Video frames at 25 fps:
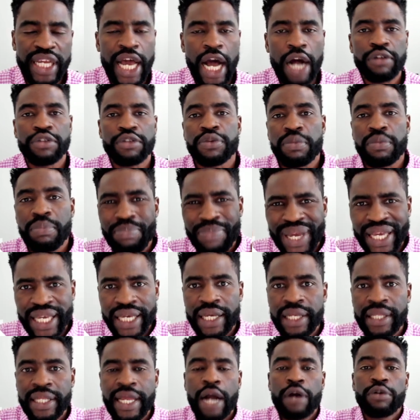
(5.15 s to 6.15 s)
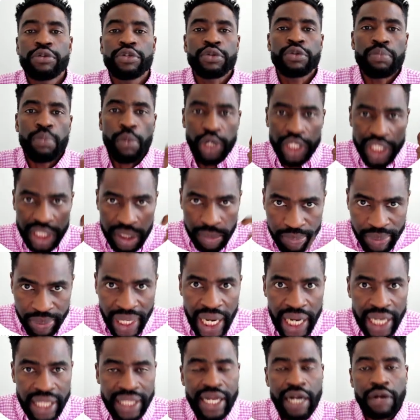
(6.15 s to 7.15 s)
how to make it, how to
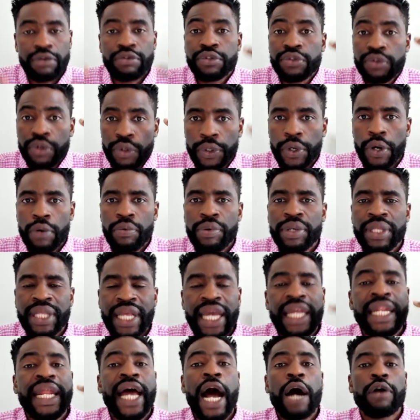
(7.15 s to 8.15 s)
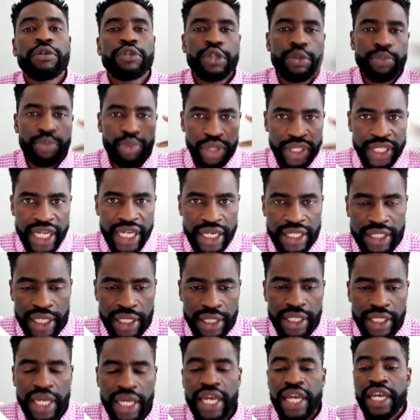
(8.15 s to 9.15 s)
multiply it, how to grow it, and how to protect
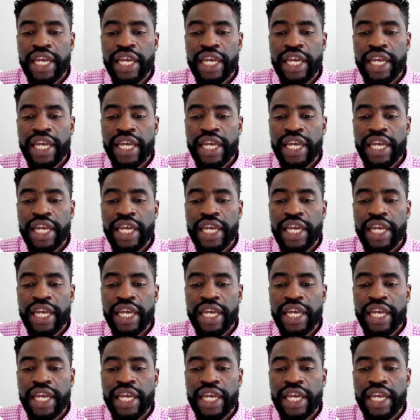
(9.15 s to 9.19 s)
it.